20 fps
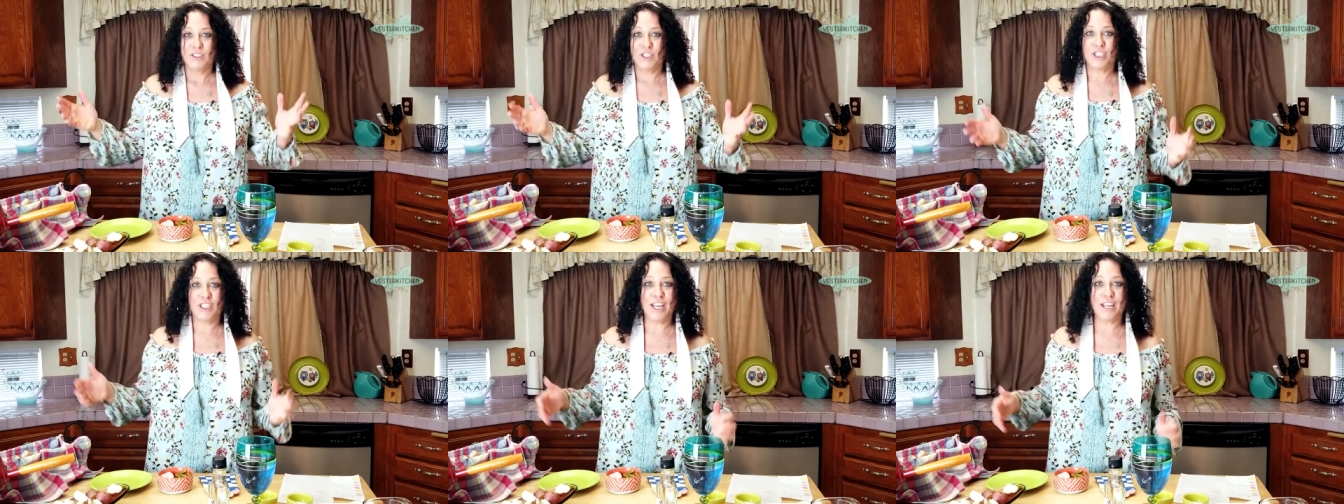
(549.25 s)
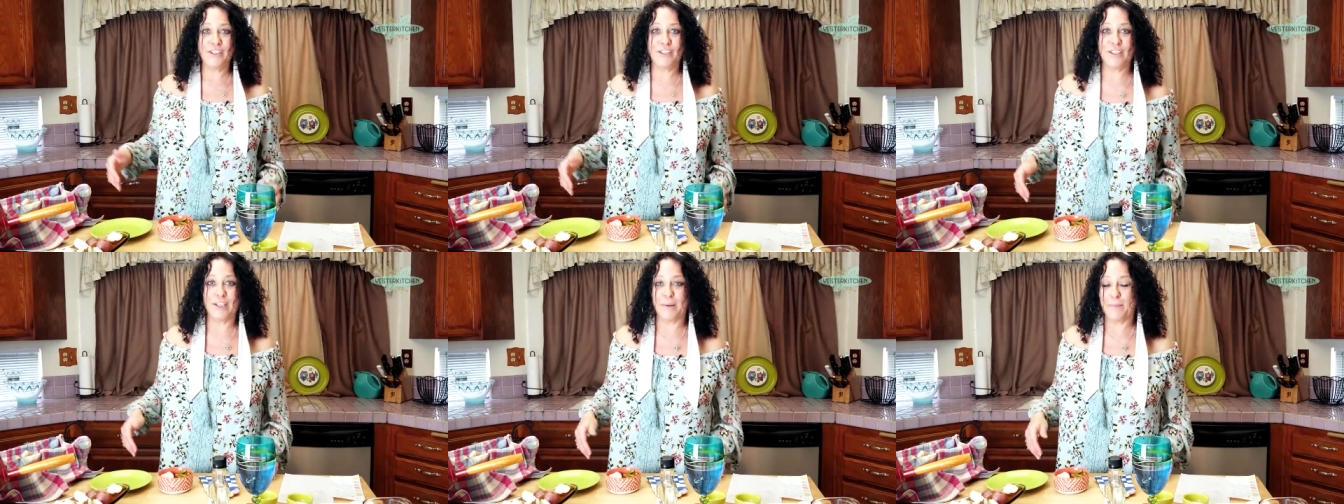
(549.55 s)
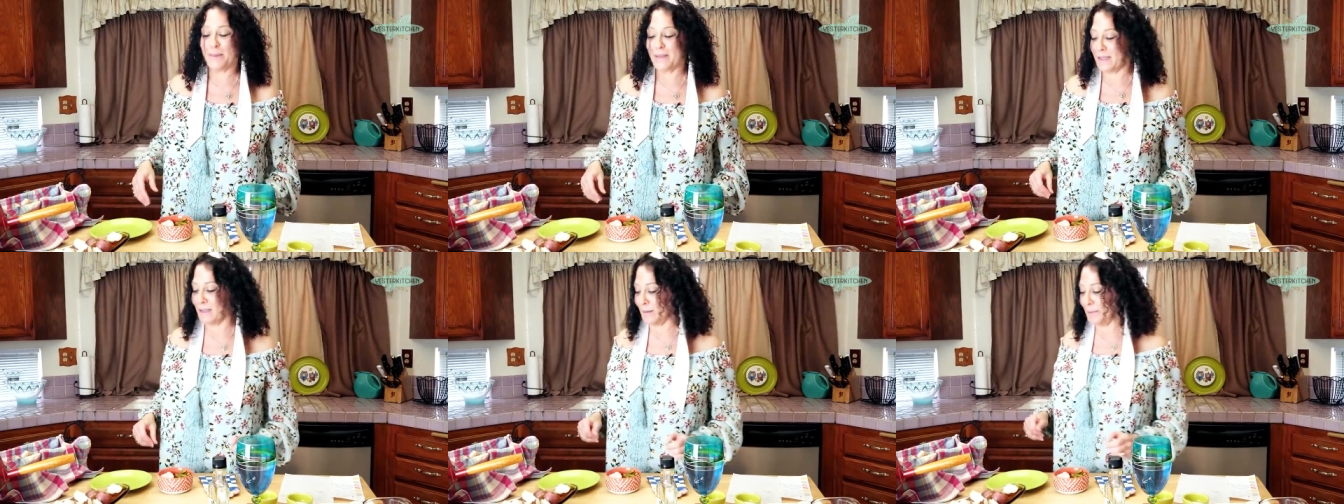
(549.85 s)
Change it
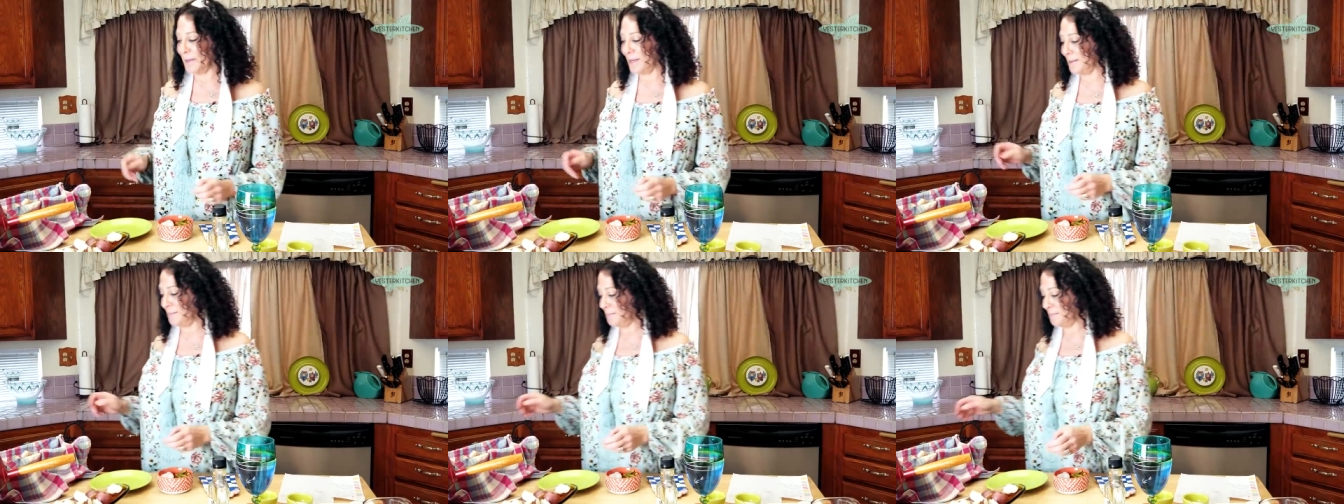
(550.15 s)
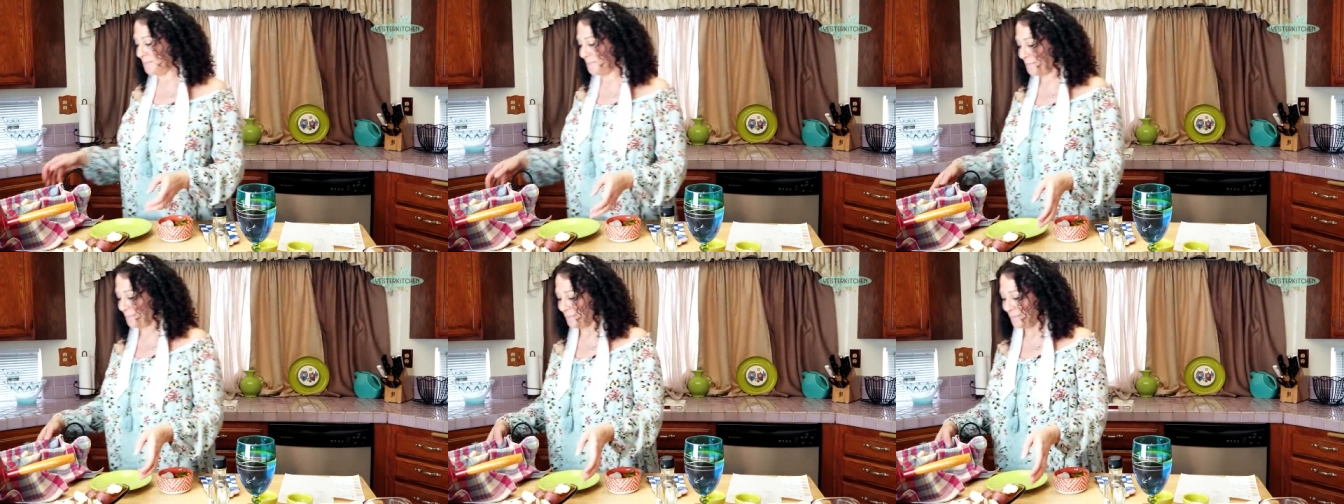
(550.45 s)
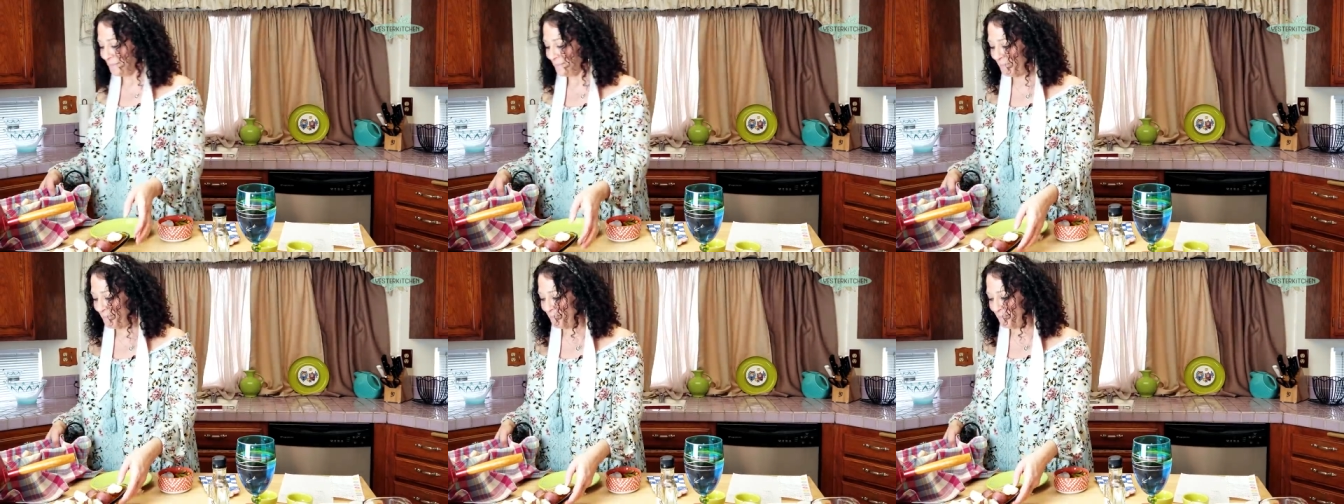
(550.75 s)
up a little bit.
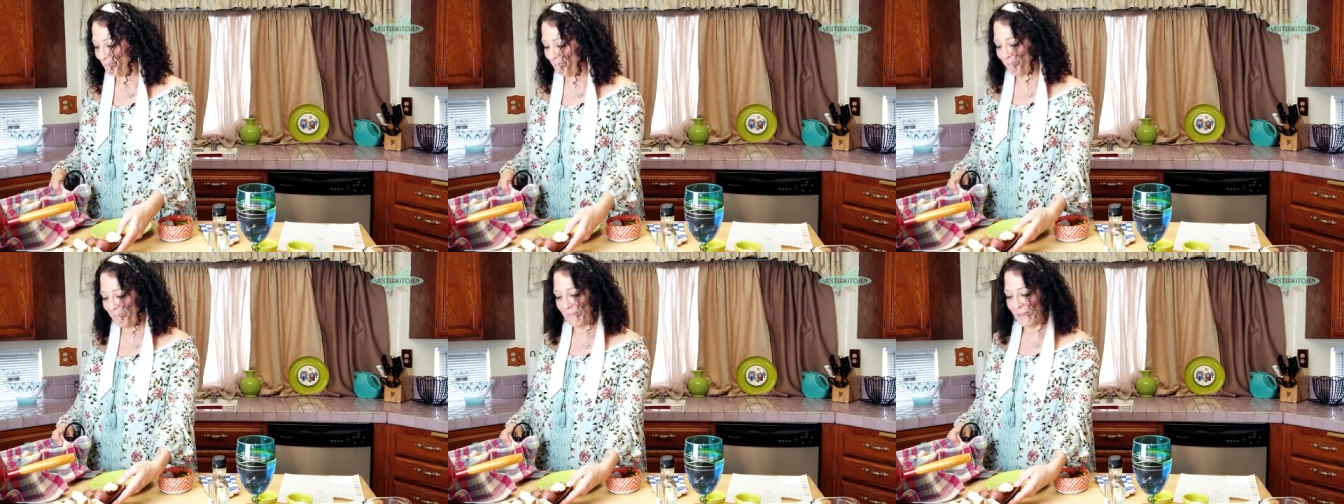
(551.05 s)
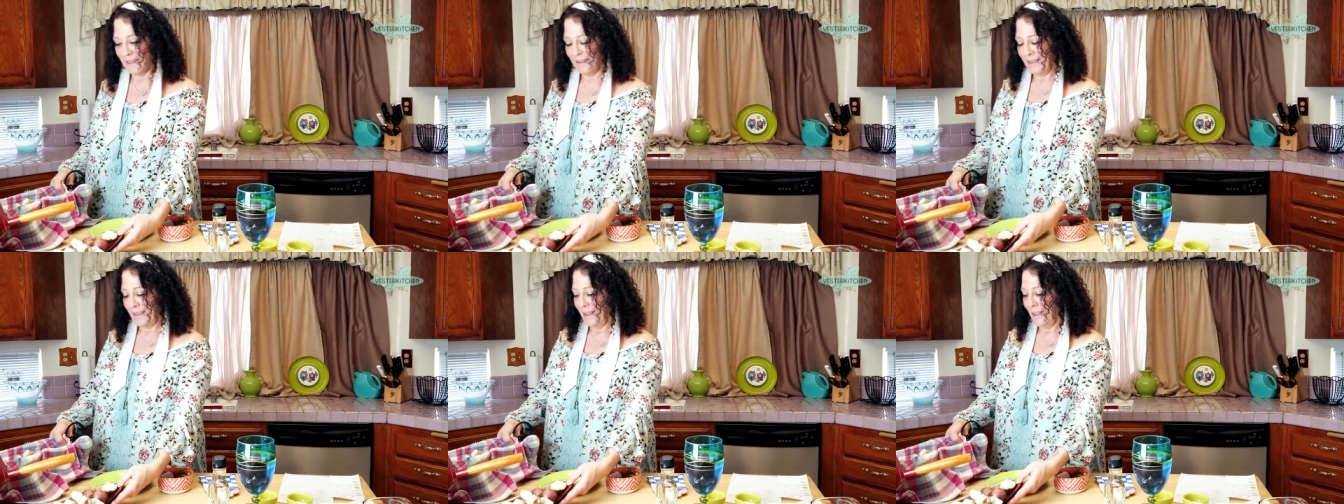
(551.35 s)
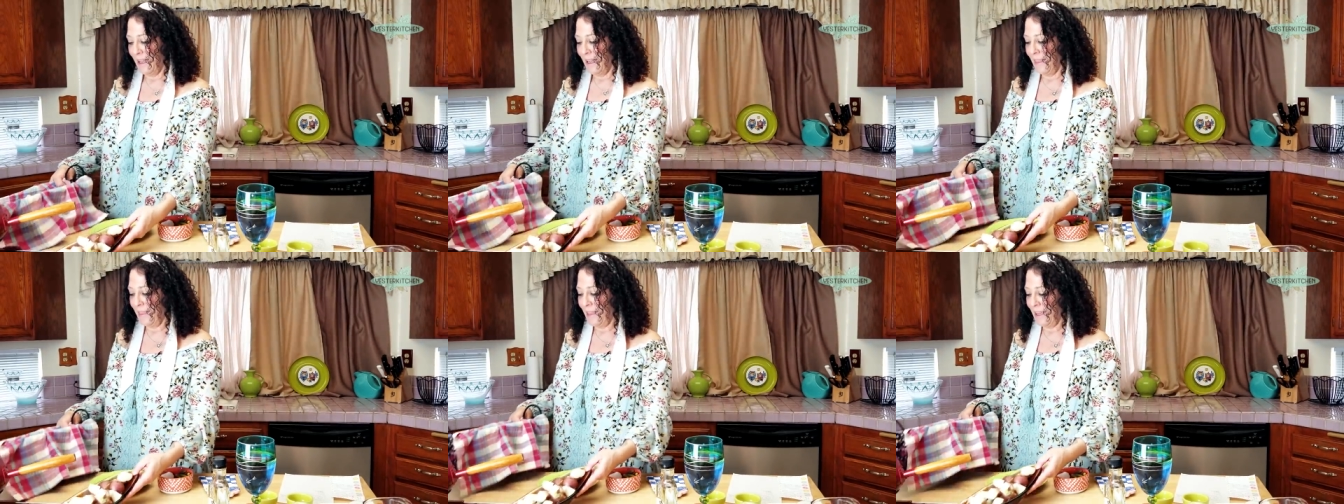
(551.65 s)

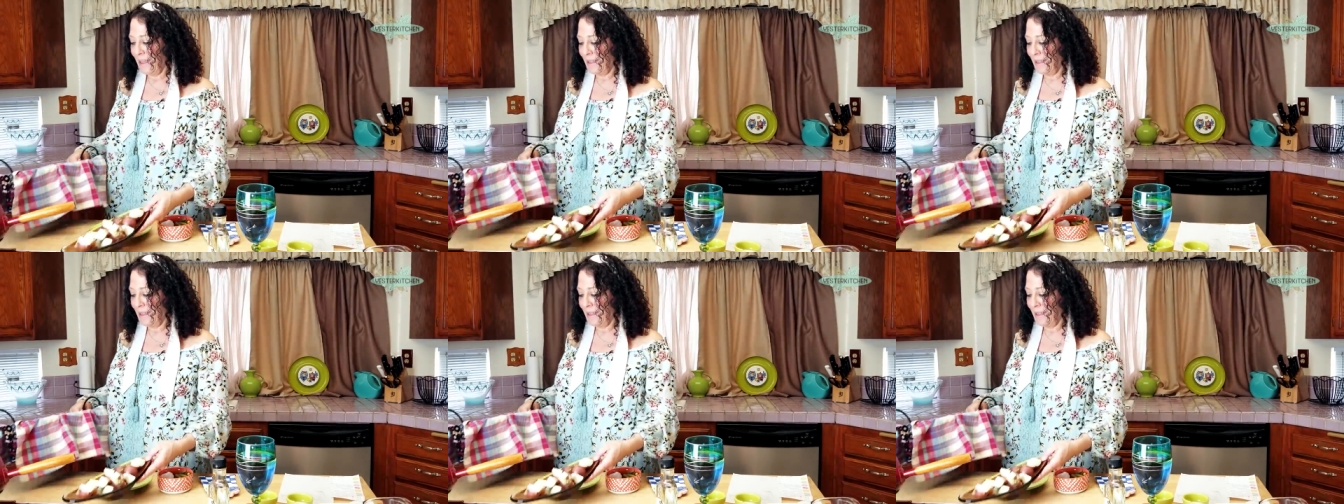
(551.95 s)
And